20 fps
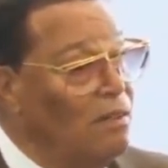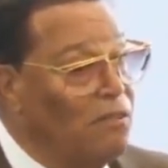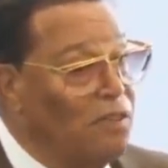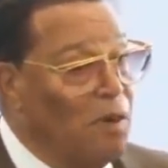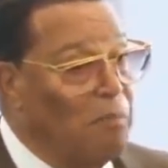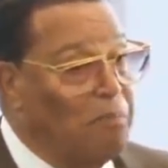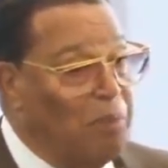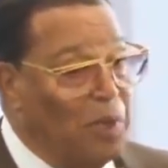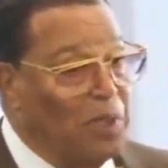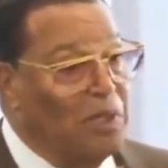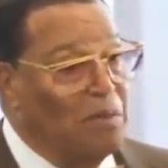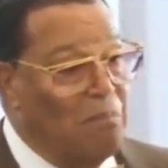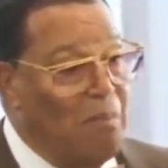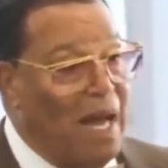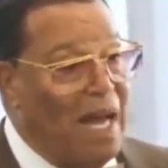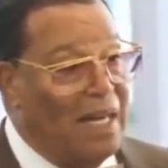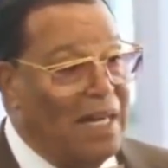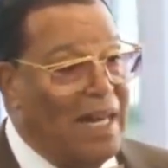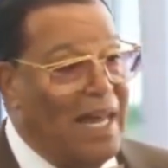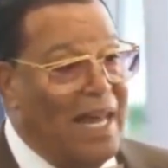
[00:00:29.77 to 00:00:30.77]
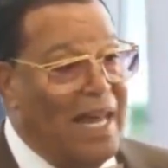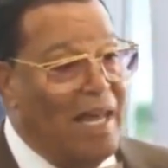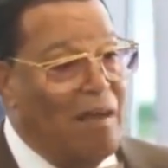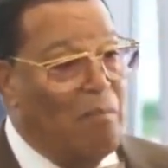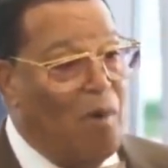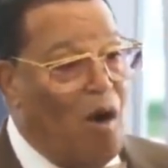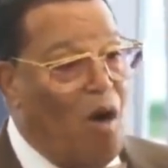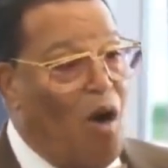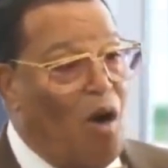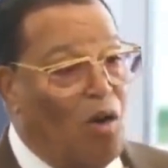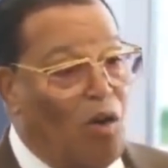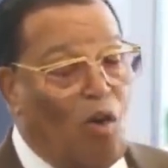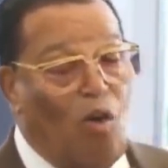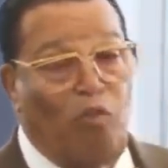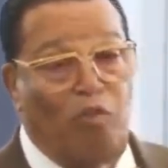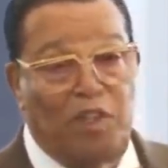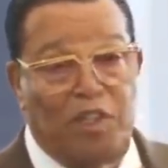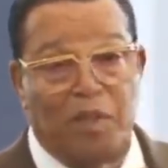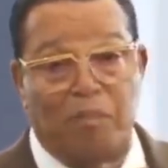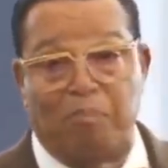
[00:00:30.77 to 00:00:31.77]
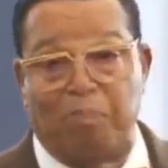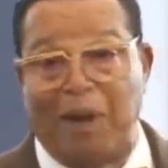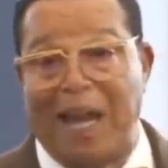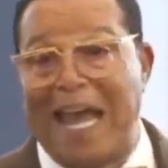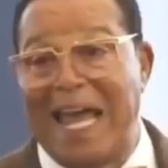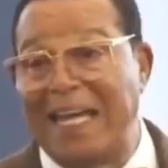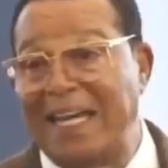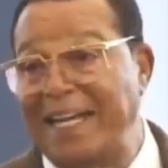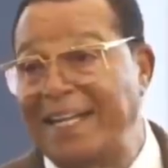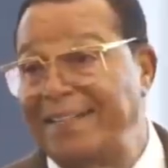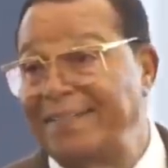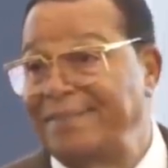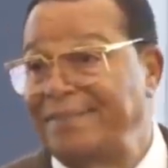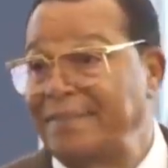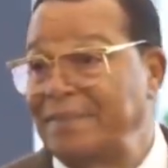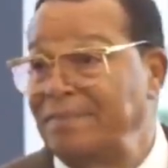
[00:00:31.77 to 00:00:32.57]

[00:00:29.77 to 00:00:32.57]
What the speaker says: for putting my name all over the planet